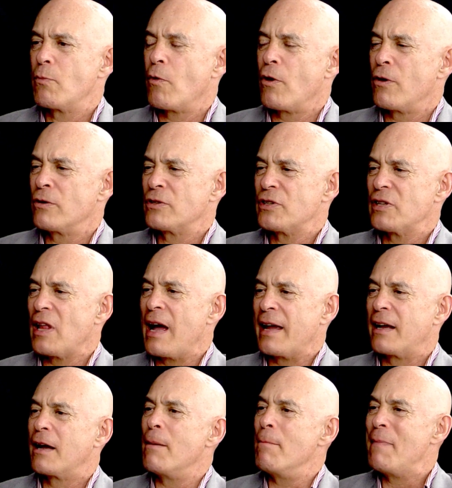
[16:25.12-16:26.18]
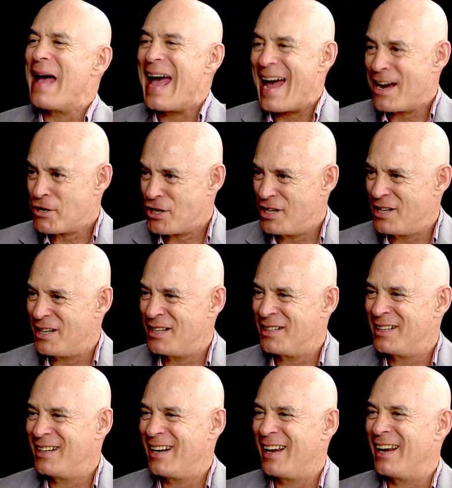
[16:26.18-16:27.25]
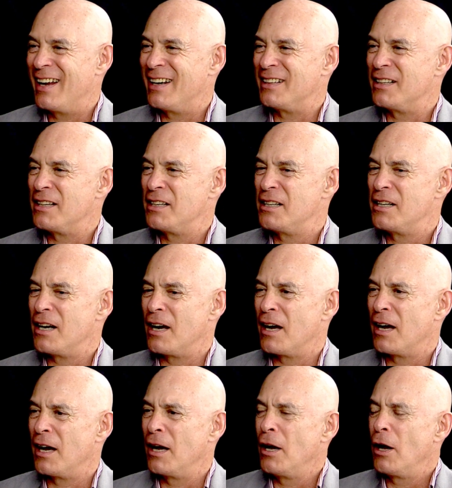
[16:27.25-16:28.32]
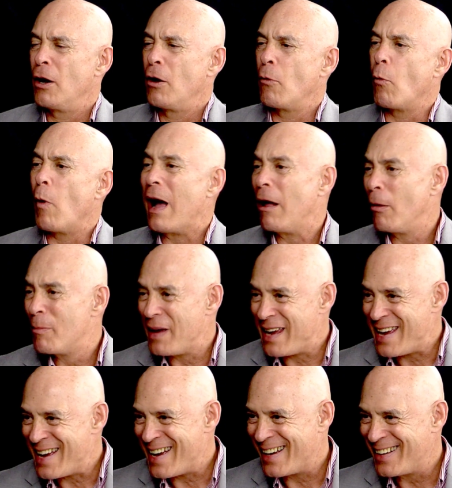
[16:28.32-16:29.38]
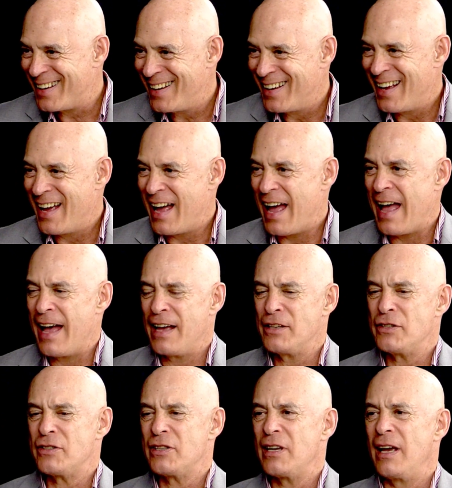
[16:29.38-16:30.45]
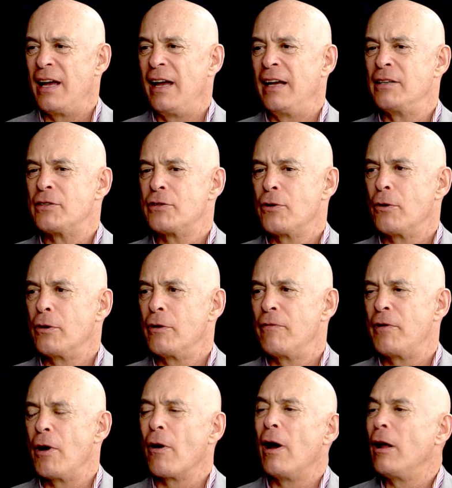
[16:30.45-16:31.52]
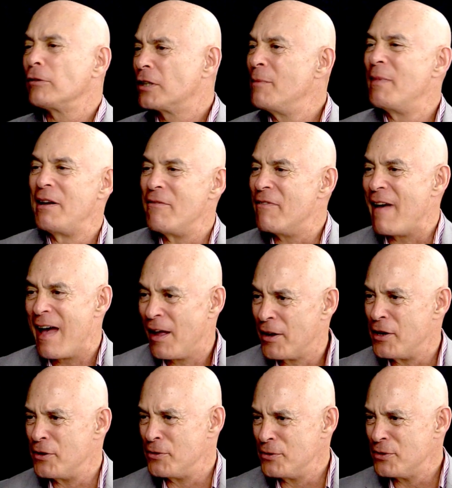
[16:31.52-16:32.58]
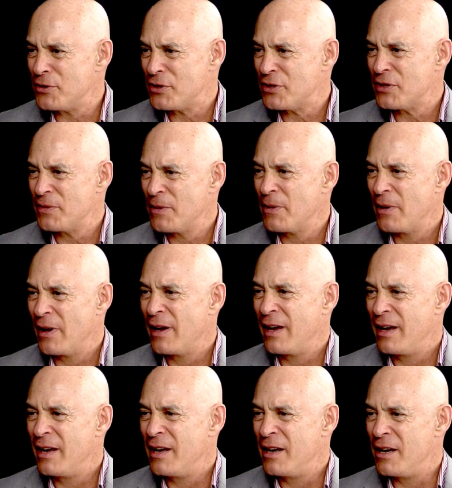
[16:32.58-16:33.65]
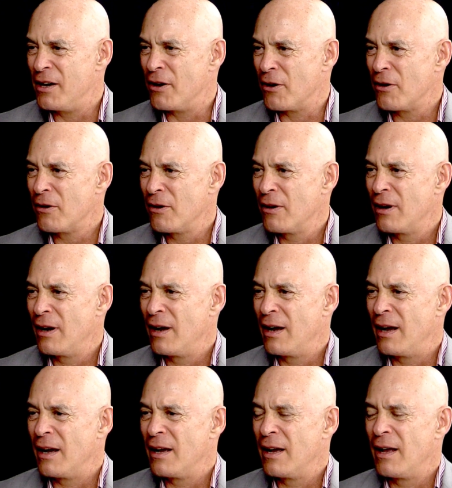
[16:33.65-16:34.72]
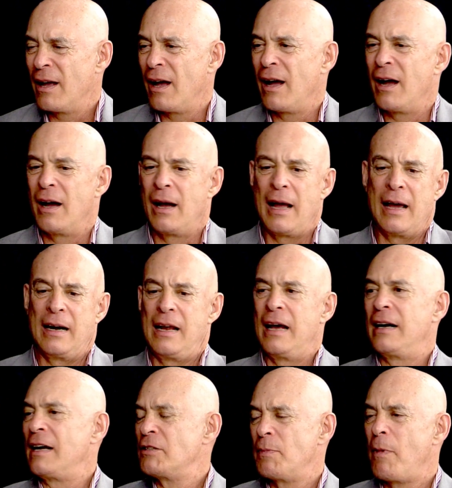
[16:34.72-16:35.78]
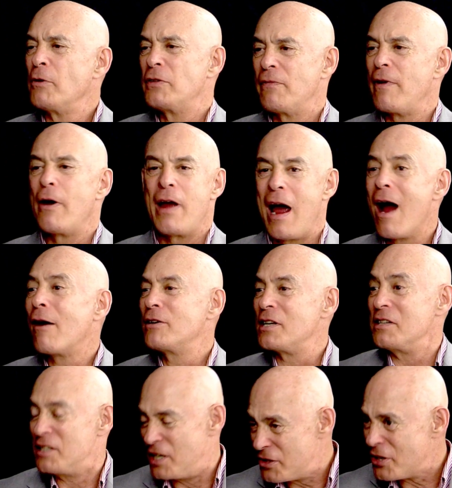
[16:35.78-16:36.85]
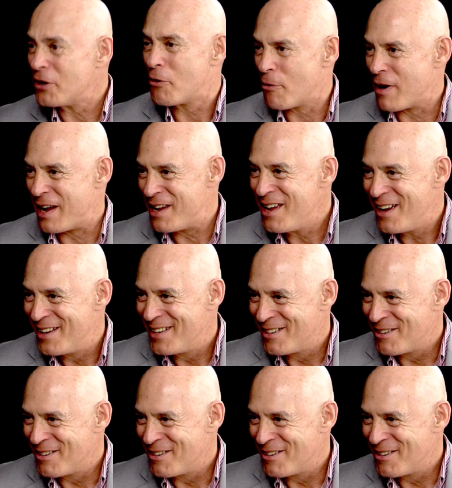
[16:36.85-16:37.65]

words like compassion and uh, well-being as as sort of your ultimate values here. Yes. Uh, and, and, I suppose it's very hard to disagree